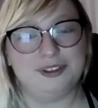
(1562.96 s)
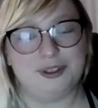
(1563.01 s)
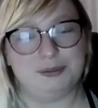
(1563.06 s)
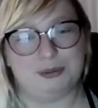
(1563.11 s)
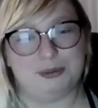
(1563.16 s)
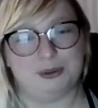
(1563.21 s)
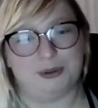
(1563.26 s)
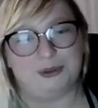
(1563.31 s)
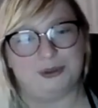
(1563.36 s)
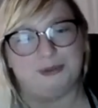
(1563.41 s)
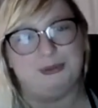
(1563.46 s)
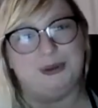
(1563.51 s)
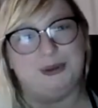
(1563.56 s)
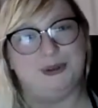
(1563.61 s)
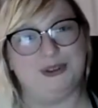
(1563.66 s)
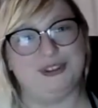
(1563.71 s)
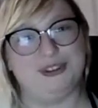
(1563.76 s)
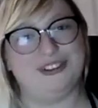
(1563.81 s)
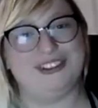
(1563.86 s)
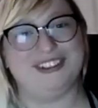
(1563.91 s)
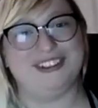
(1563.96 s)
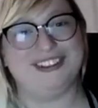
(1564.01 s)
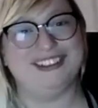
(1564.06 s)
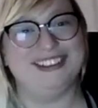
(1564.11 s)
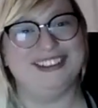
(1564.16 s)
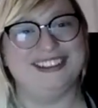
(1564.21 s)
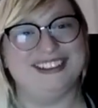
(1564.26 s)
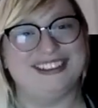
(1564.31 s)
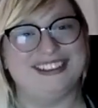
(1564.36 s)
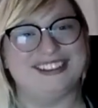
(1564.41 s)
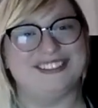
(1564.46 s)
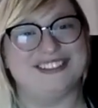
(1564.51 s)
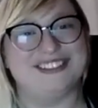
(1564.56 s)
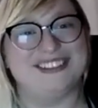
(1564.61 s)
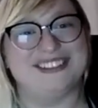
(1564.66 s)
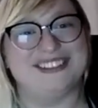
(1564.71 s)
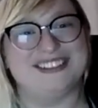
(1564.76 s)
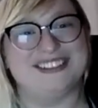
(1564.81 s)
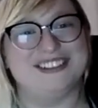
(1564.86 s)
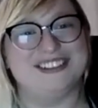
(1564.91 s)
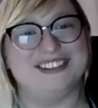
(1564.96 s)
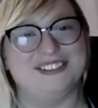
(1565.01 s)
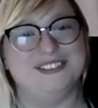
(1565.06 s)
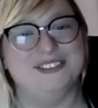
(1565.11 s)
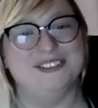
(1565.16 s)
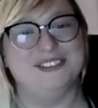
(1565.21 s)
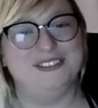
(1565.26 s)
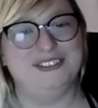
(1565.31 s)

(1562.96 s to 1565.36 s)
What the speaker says: He pours milk and he gives it to you.